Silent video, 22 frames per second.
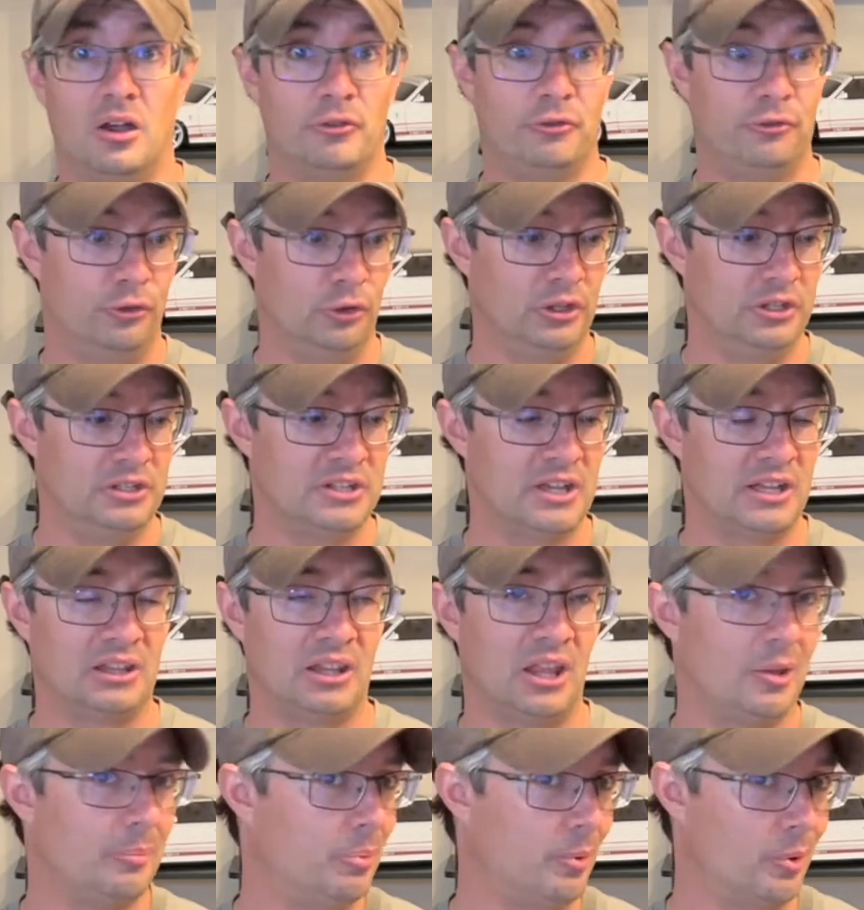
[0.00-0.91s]
Fully dead
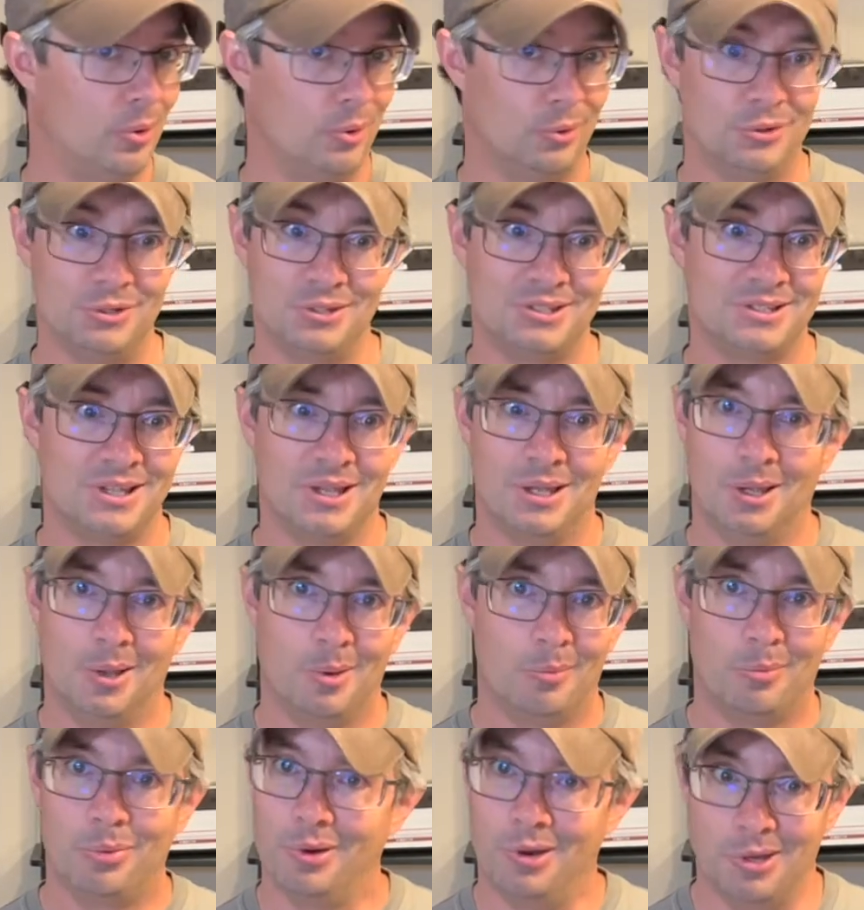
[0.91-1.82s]
LiPo is
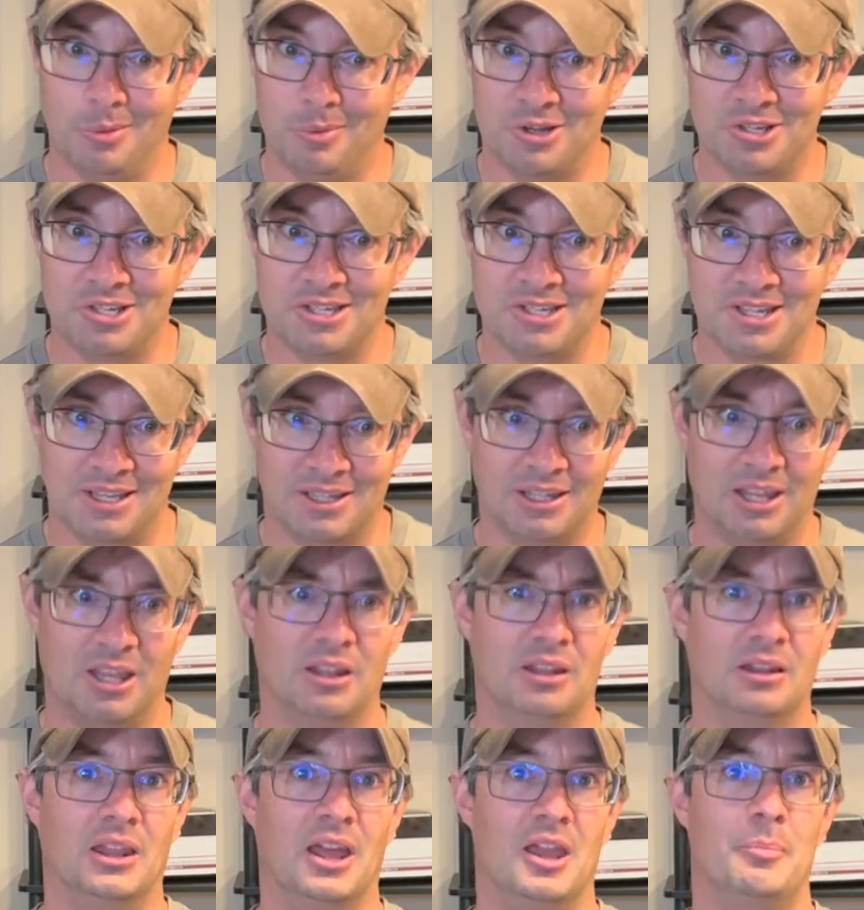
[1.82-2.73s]
pretty much a dead
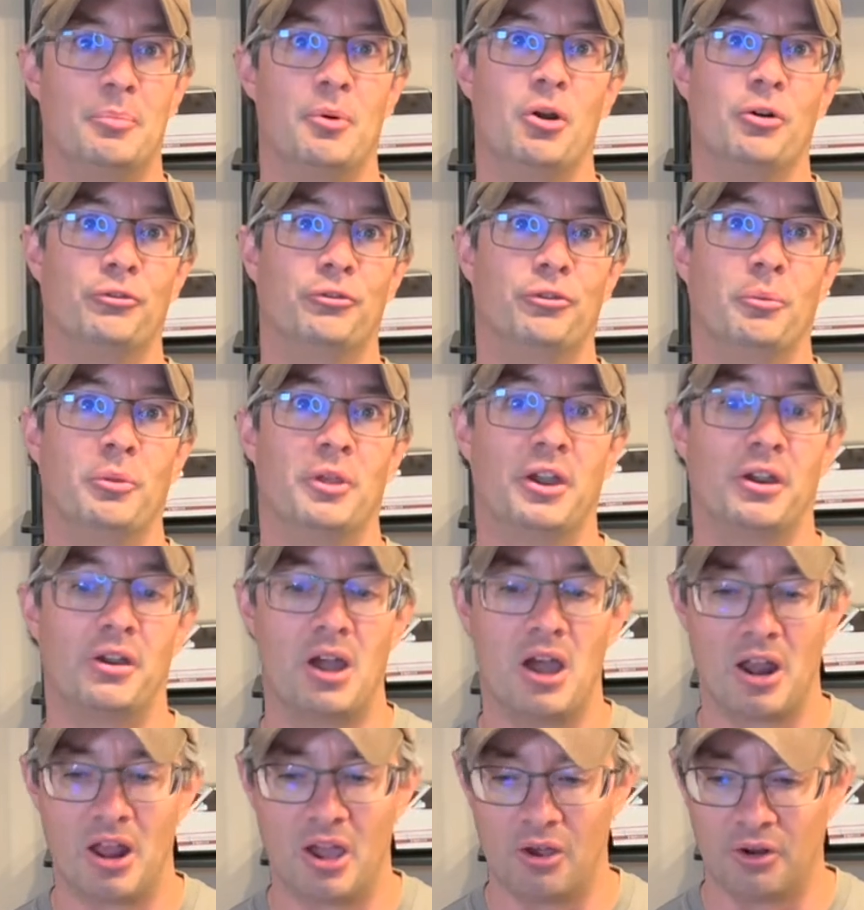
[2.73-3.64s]
LiPo from there
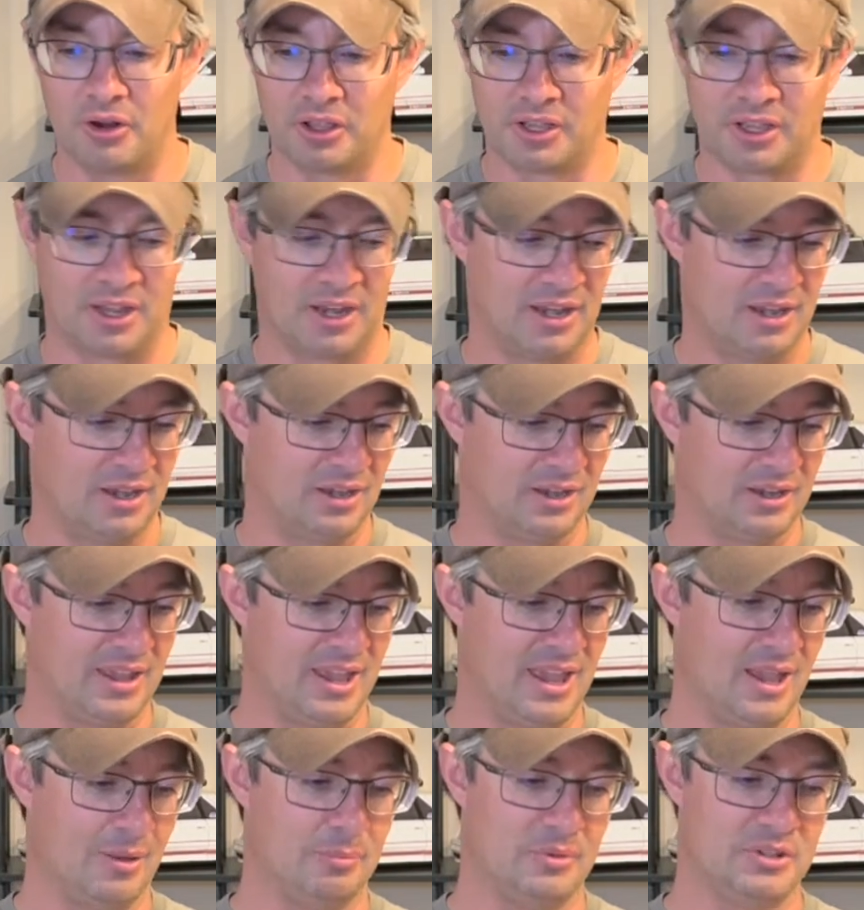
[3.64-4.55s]
on out. It
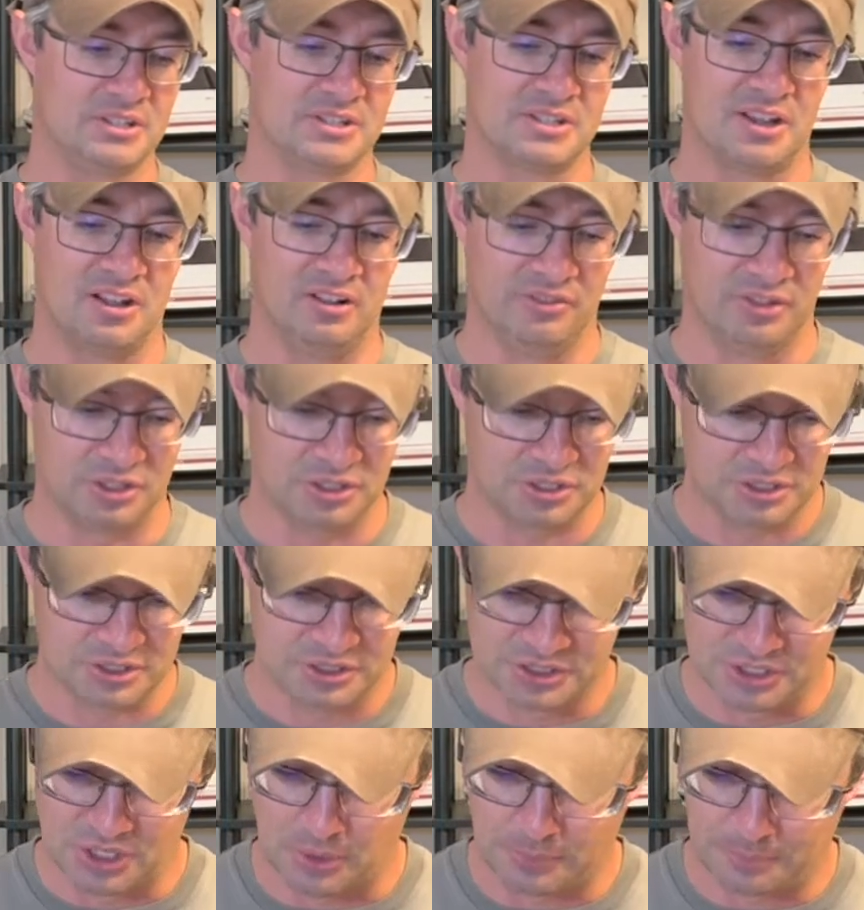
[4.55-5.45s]
can't be salvaged.
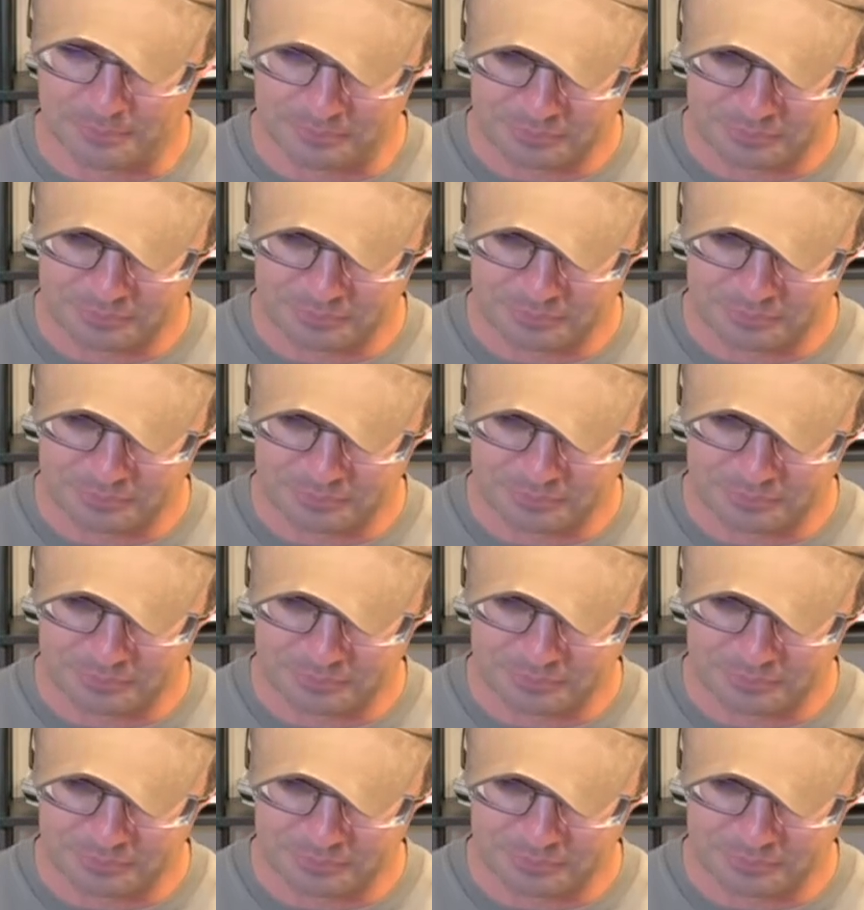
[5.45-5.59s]
So